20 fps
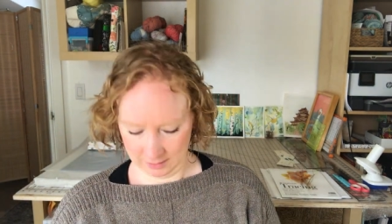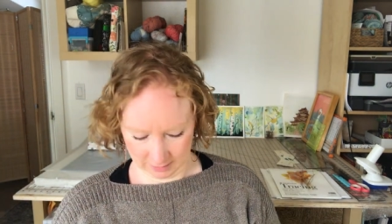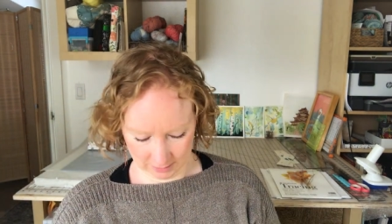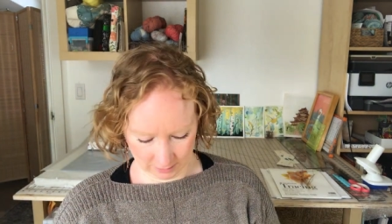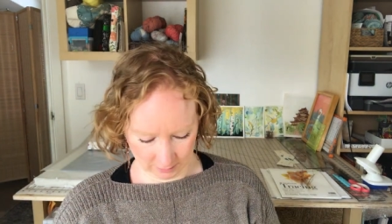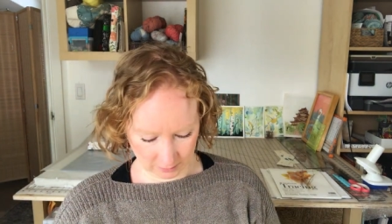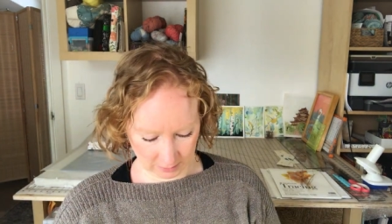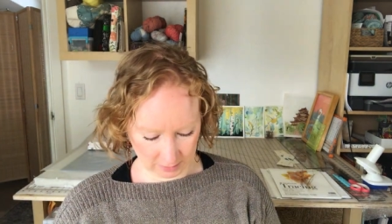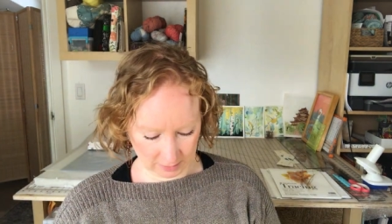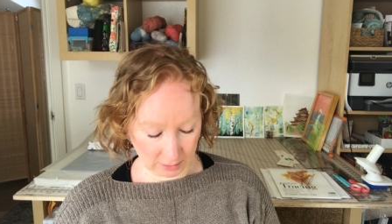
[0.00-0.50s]

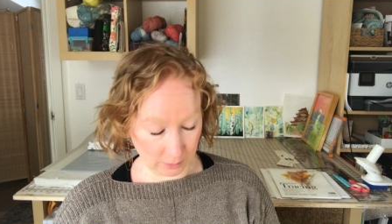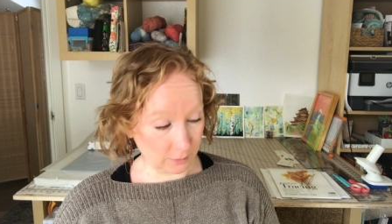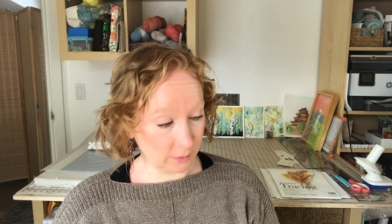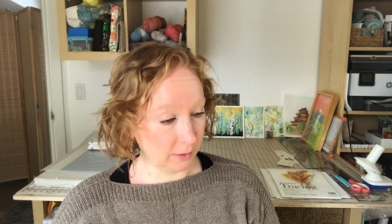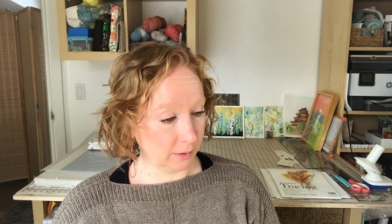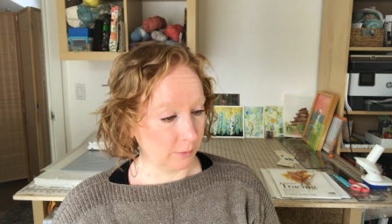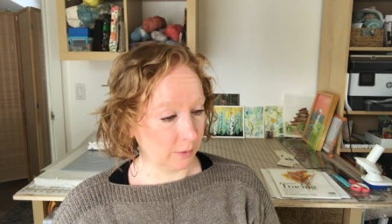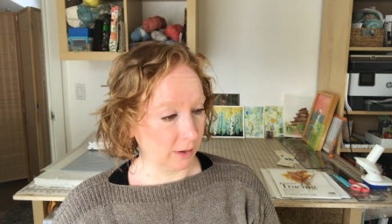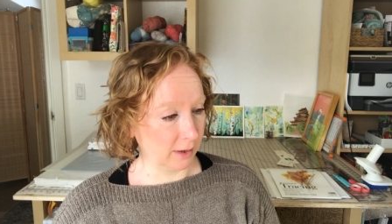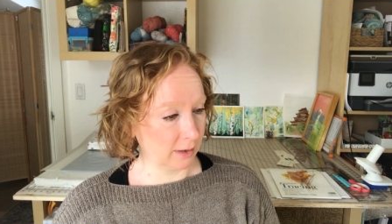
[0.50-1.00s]
It worked out
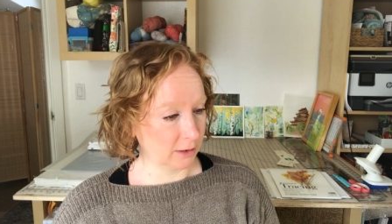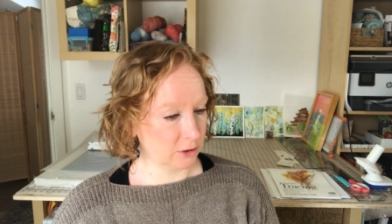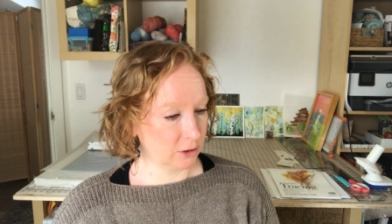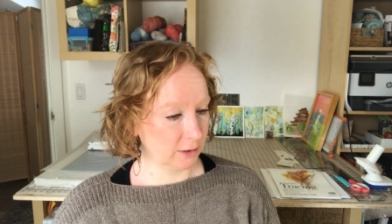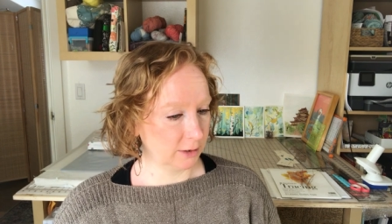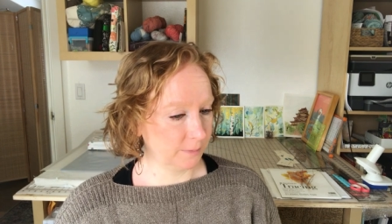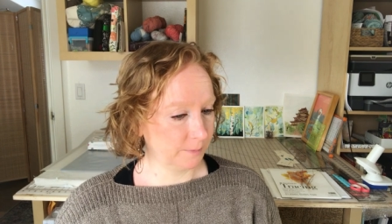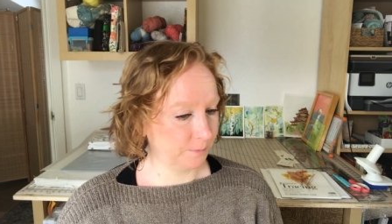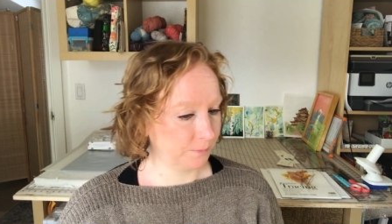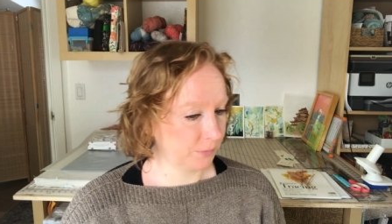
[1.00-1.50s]
really well,
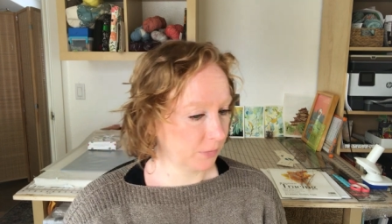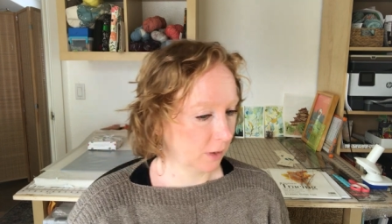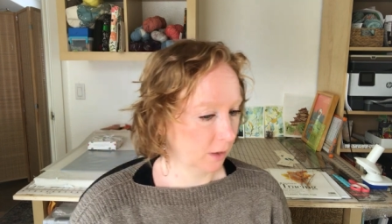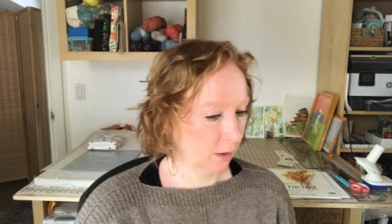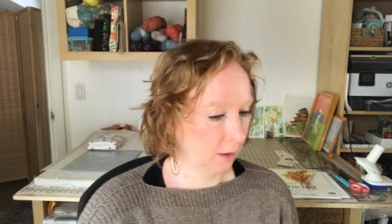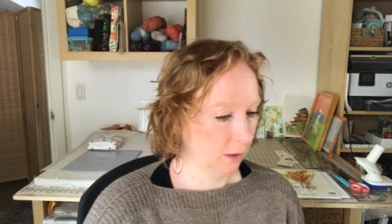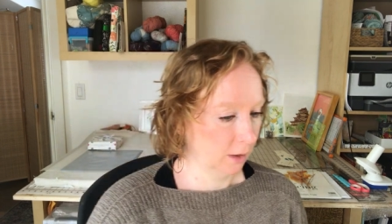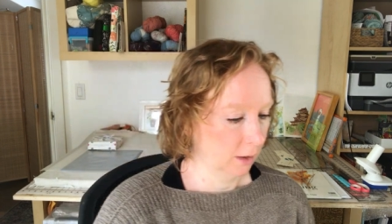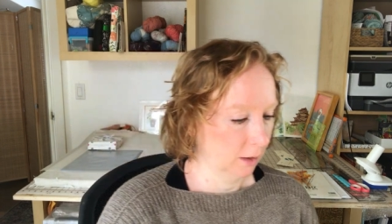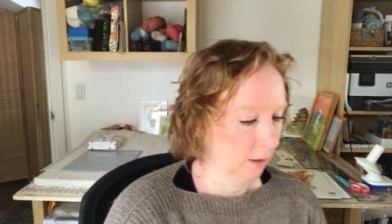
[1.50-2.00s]
actually.
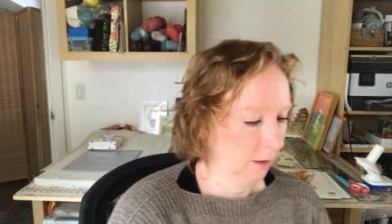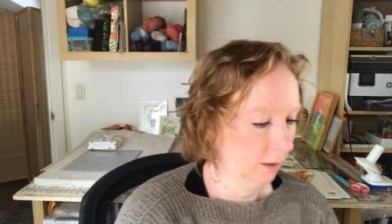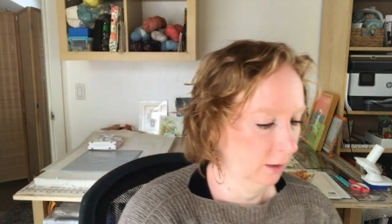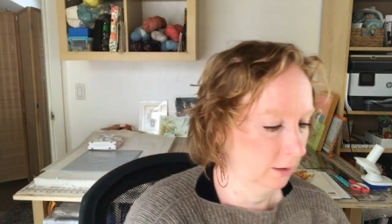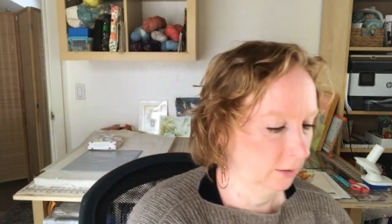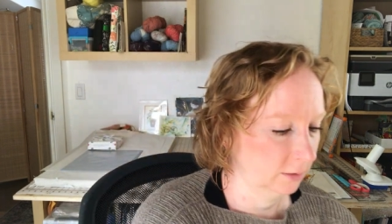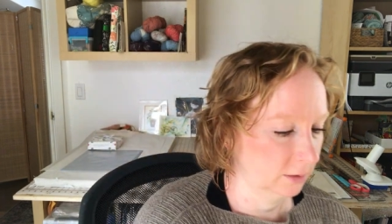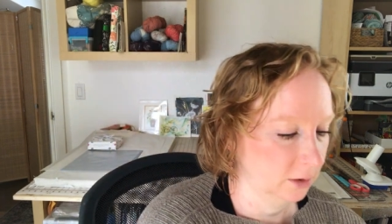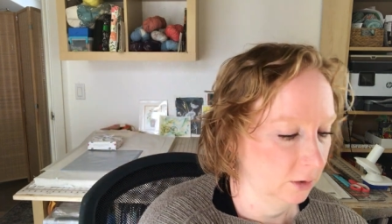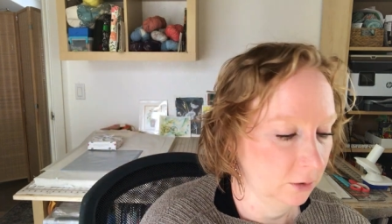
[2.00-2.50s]

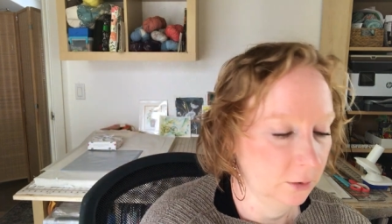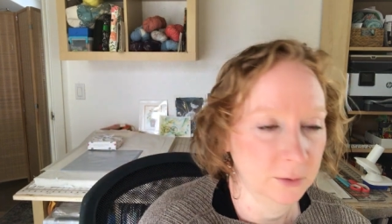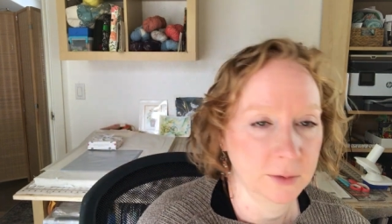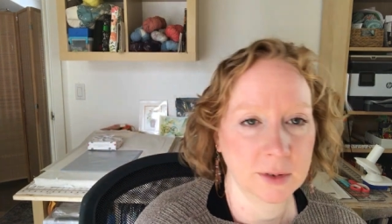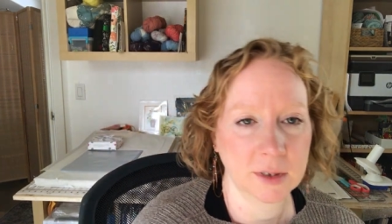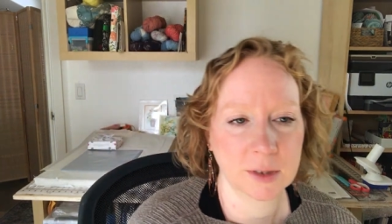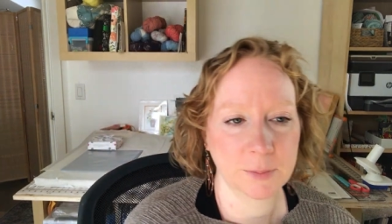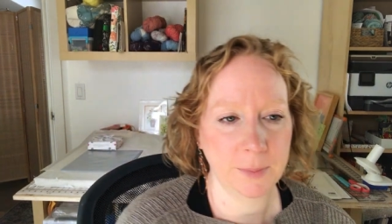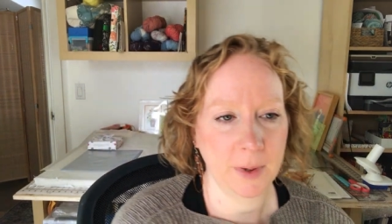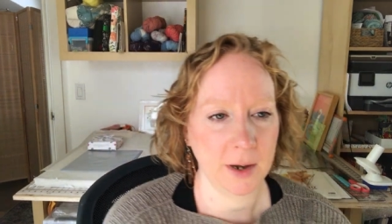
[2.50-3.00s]
So,
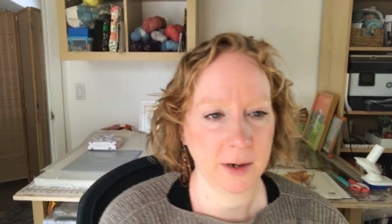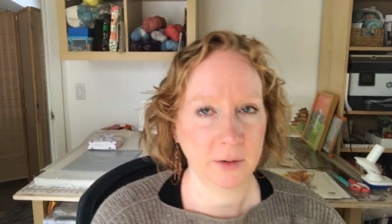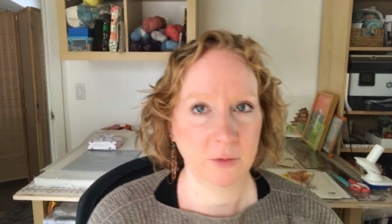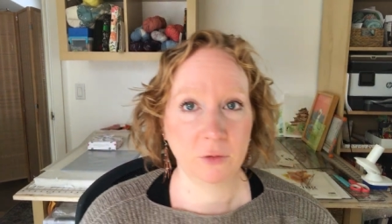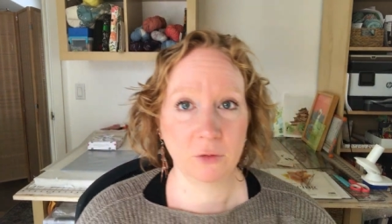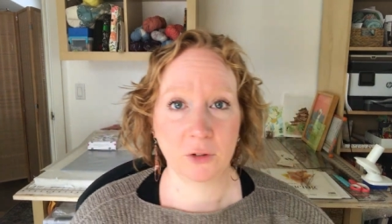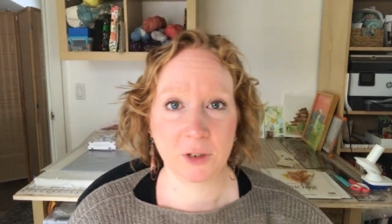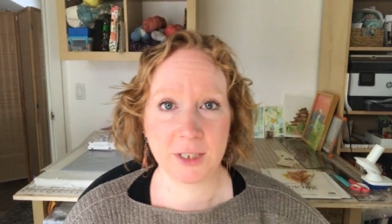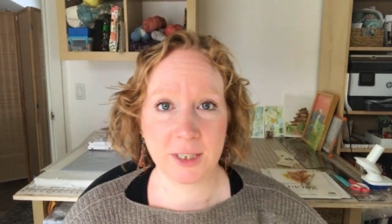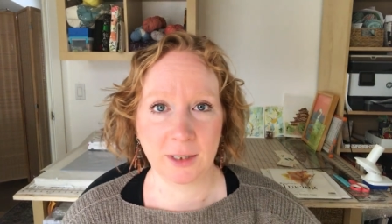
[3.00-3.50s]
spotted
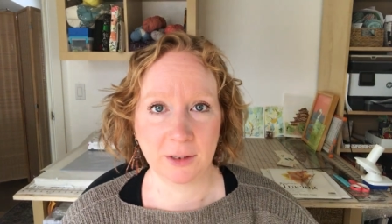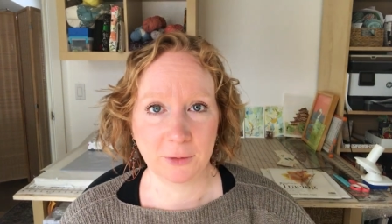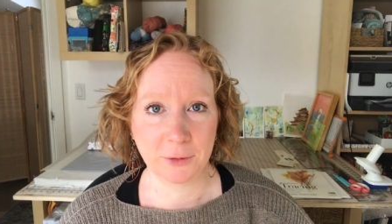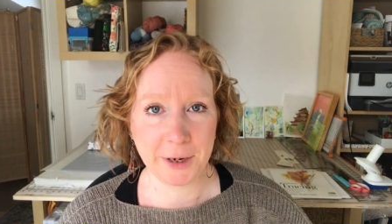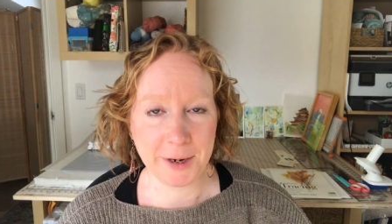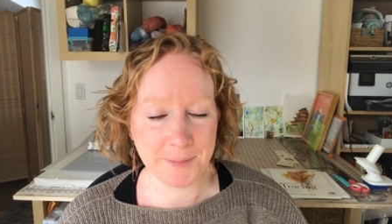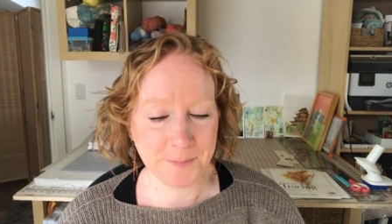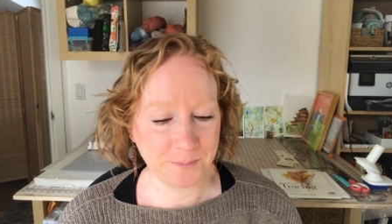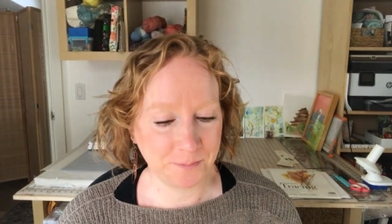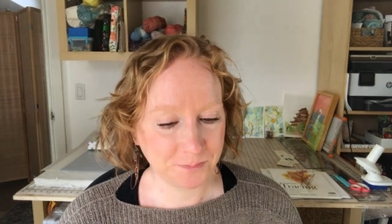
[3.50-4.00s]

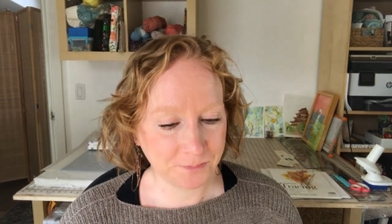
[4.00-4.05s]
fritillary.